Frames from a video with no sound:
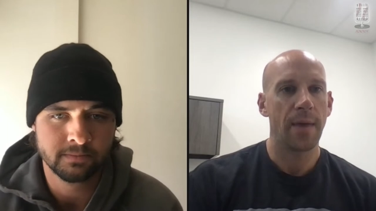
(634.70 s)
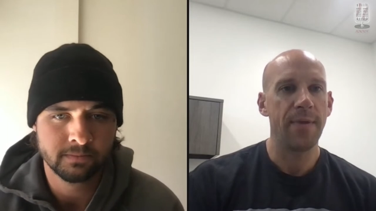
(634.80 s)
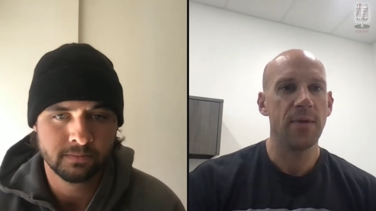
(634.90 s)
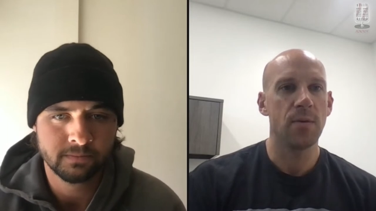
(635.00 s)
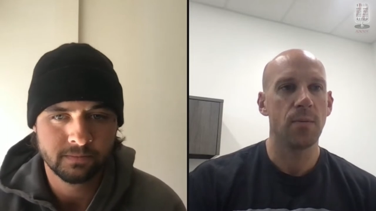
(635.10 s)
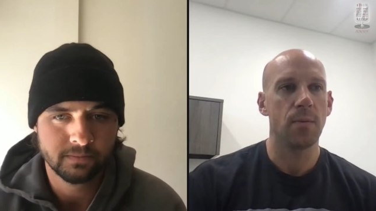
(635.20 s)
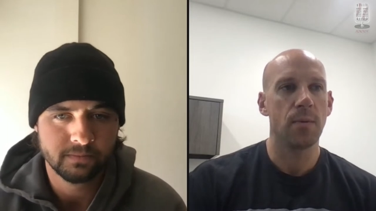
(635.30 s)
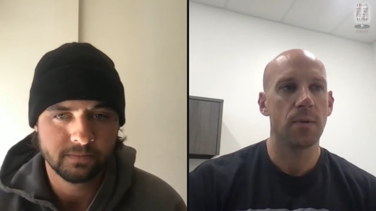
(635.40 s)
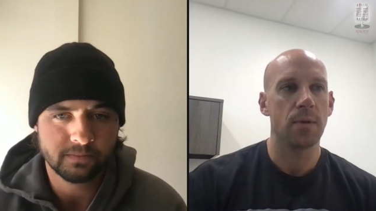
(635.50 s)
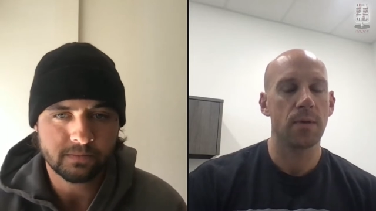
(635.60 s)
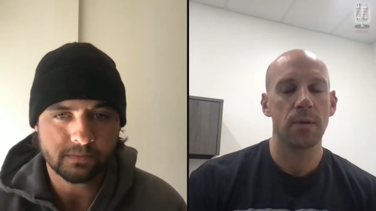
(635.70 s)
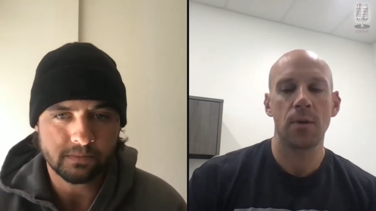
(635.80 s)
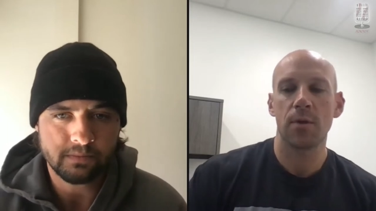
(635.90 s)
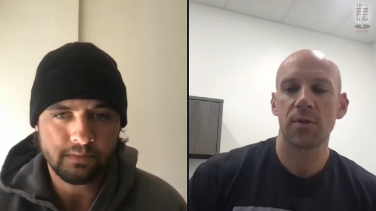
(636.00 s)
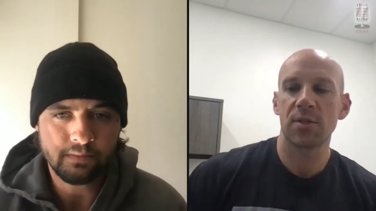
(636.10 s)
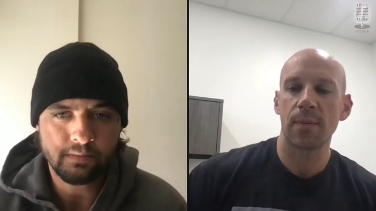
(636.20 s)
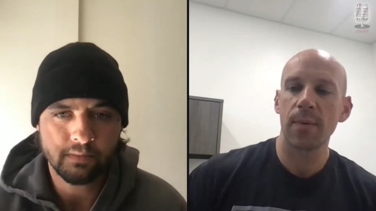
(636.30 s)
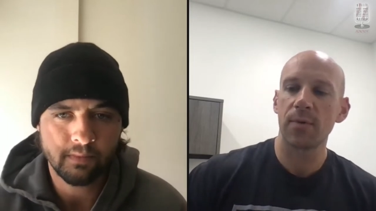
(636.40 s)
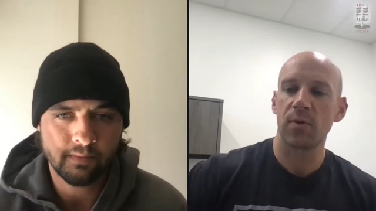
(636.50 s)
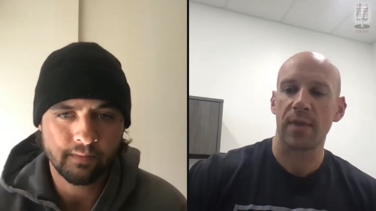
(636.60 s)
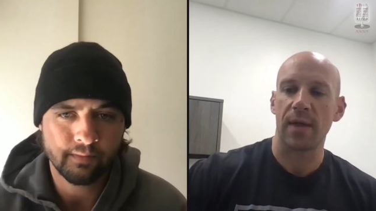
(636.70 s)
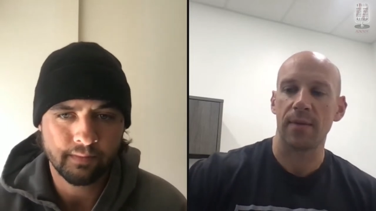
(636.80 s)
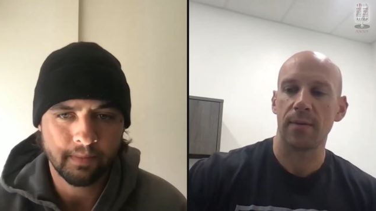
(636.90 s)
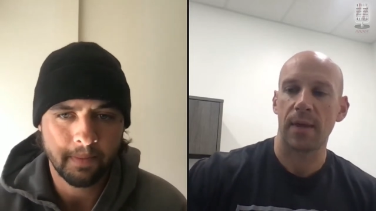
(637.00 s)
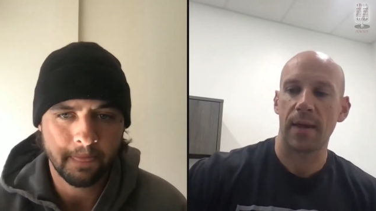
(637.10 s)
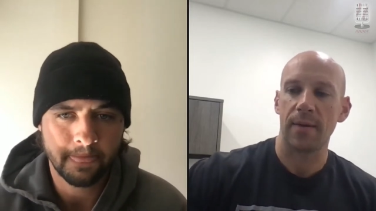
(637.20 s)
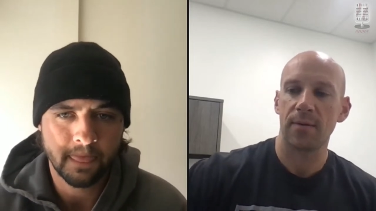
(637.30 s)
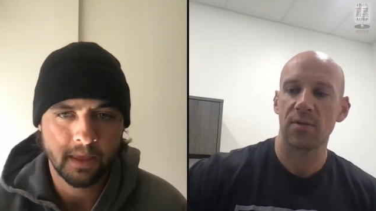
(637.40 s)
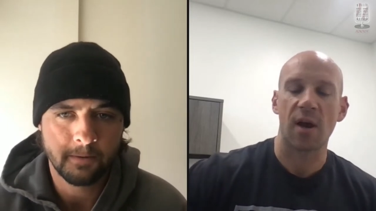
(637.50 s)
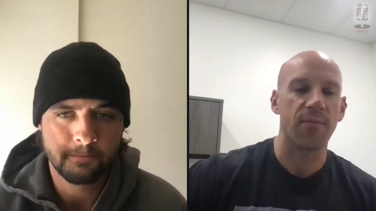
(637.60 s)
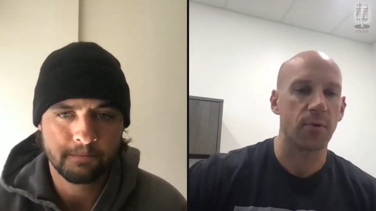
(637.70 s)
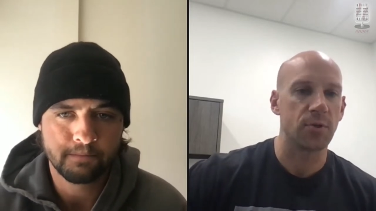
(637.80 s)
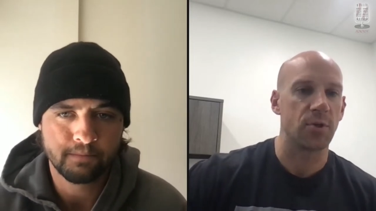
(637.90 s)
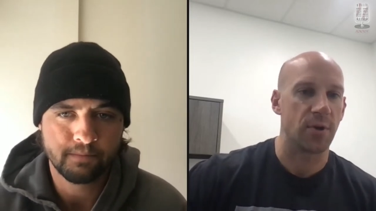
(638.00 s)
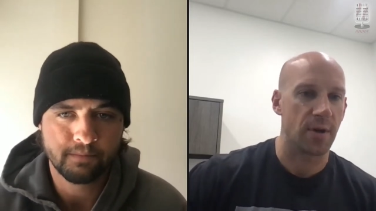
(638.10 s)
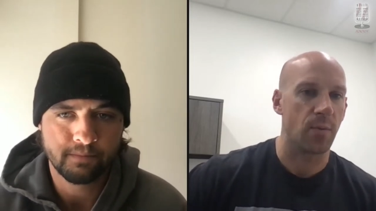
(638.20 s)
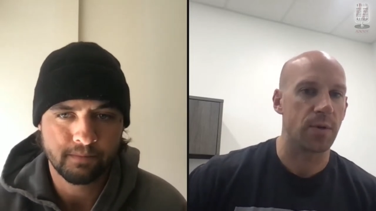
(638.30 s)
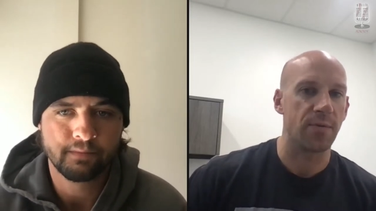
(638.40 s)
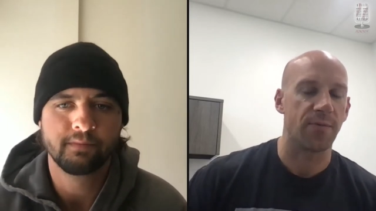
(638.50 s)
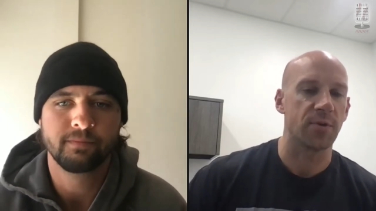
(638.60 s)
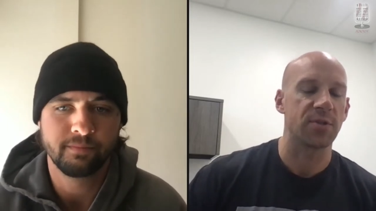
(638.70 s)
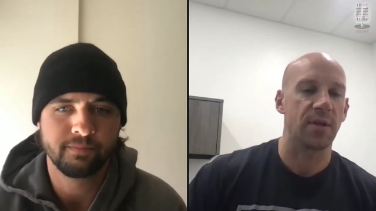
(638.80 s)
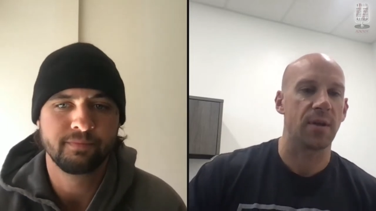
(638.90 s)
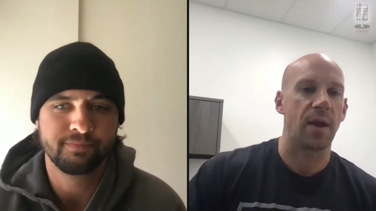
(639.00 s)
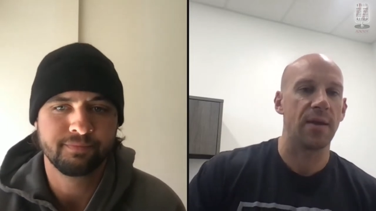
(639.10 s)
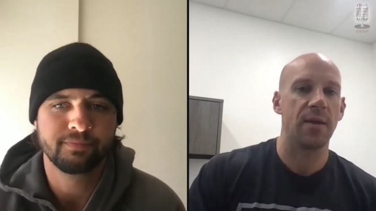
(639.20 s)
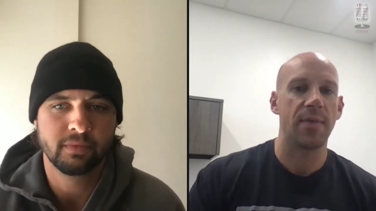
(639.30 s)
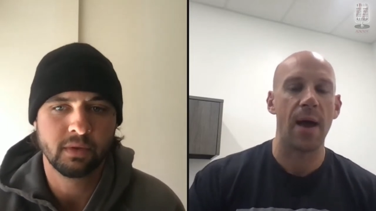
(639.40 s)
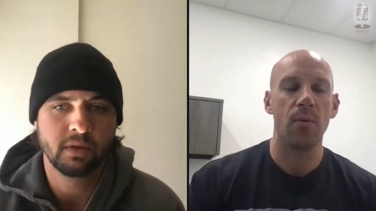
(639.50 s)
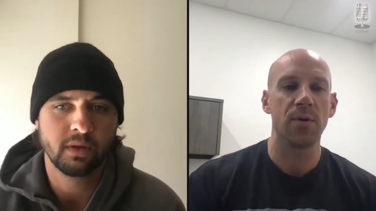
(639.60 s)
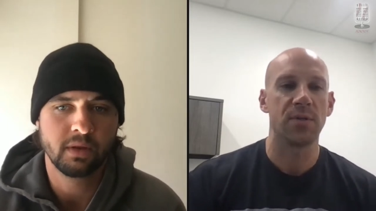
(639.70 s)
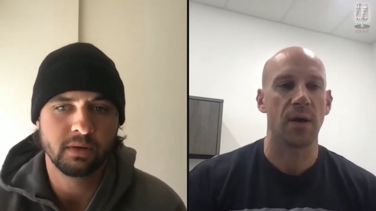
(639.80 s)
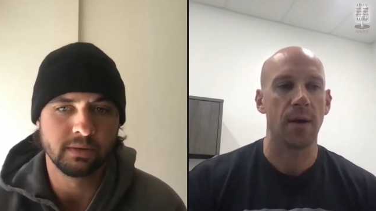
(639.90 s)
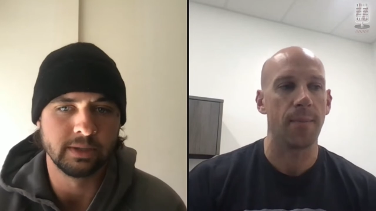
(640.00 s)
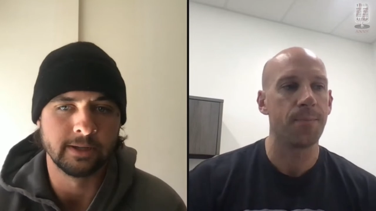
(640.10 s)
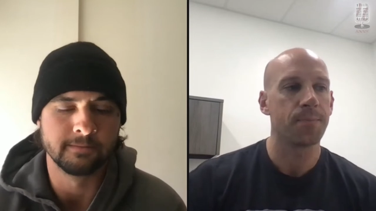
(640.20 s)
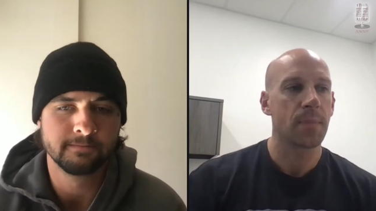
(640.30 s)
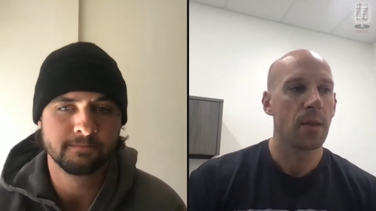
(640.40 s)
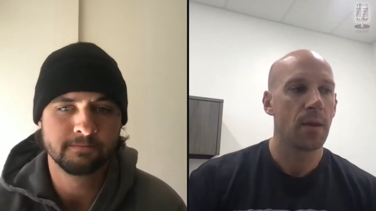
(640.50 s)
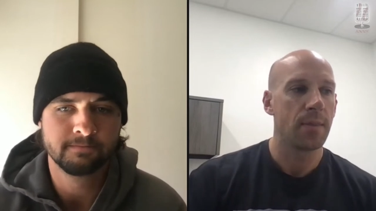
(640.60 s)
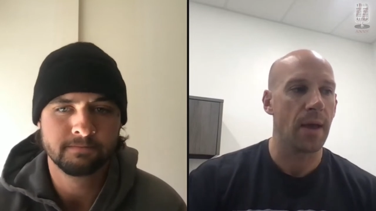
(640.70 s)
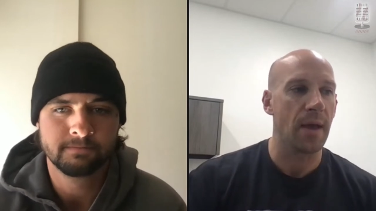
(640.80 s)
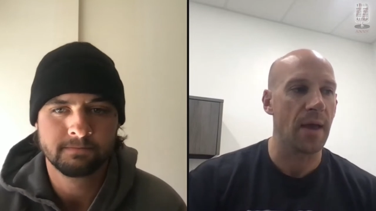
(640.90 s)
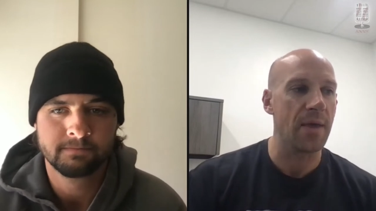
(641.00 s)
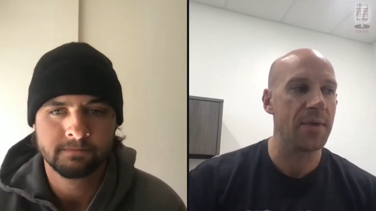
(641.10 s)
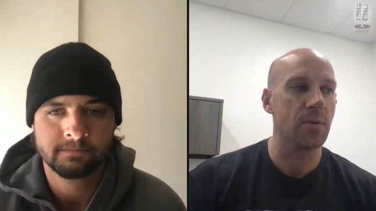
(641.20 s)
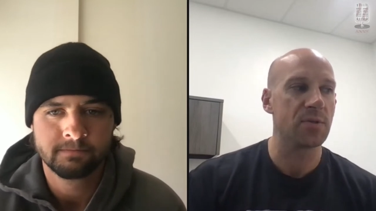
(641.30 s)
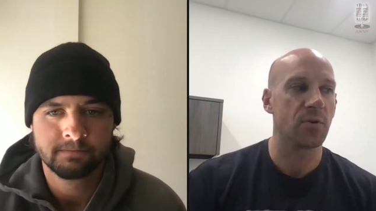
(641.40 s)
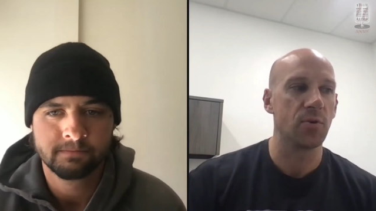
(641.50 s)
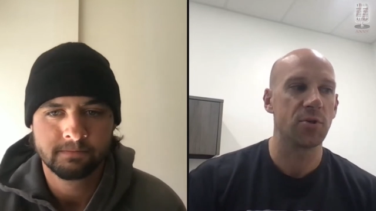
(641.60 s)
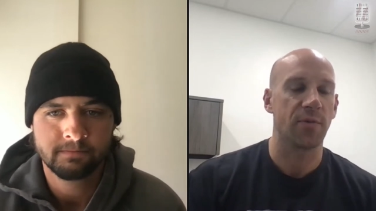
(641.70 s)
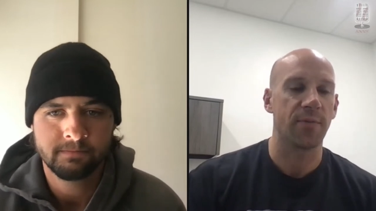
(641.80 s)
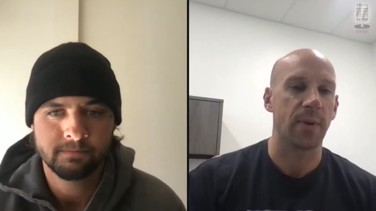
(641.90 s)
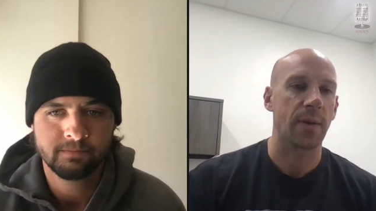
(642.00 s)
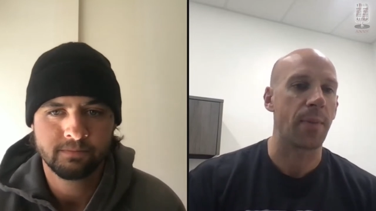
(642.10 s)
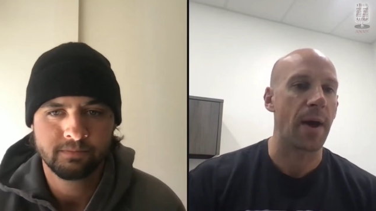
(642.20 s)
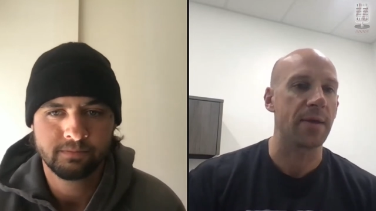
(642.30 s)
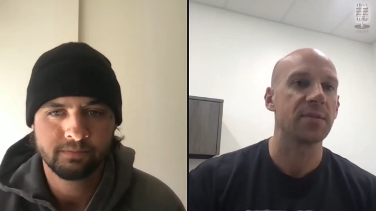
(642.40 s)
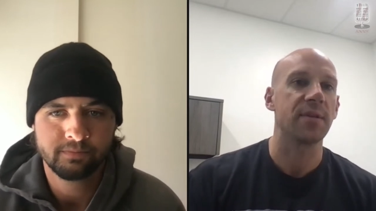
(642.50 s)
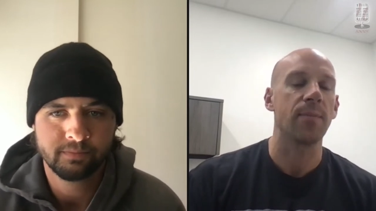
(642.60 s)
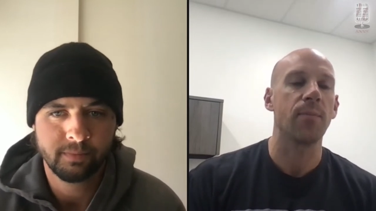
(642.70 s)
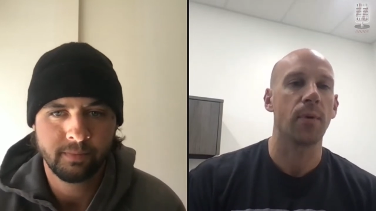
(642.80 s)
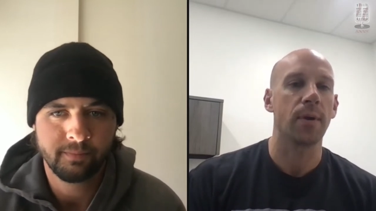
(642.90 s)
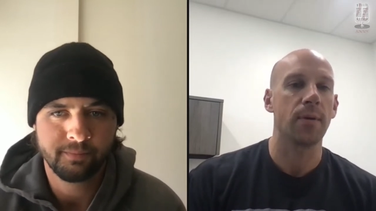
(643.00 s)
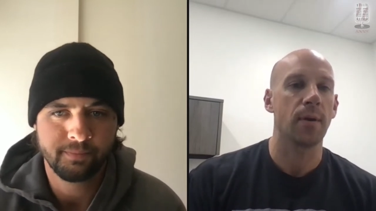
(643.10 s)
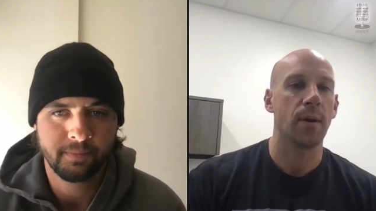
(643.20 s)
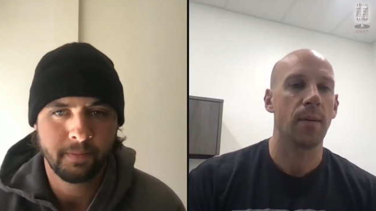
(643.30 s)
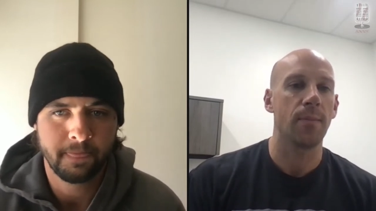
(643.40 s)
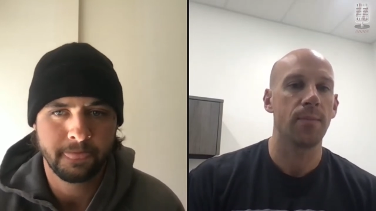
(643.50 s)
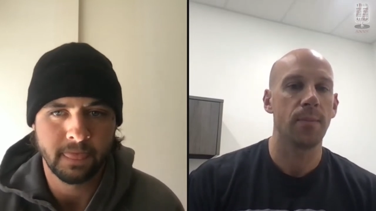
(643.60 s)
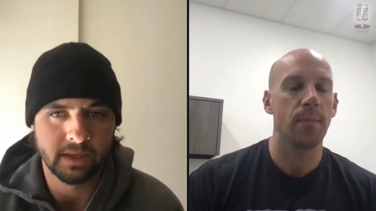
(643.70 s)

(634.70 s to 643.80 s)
Speaker 1: i think you you know the summer between that that sophomore and junior year when you first hit 90 that was uh, i think it was crucial from a buy standpoint um,